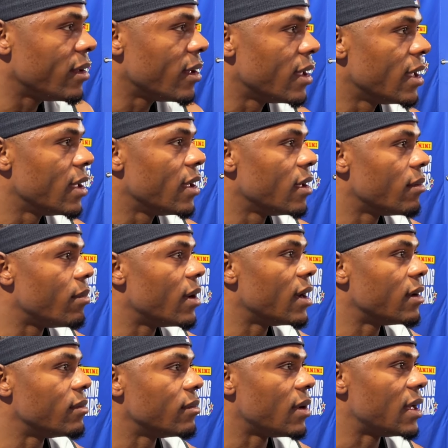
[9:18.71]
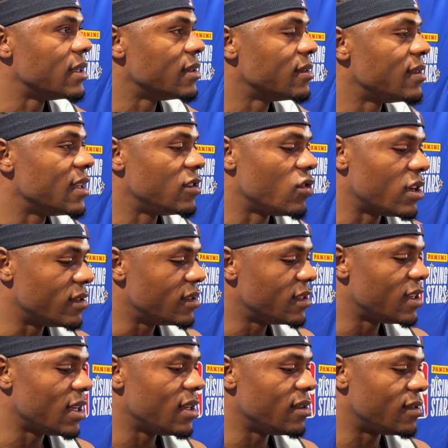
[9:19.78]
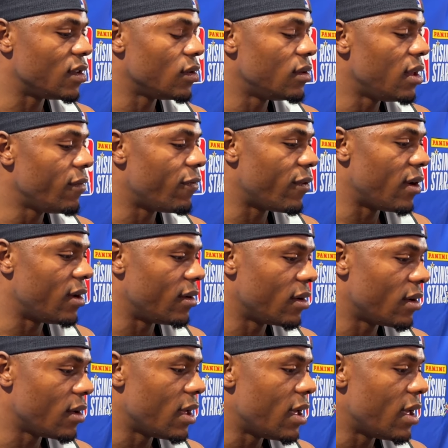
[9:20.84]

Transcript: Well, I just think transition is so different.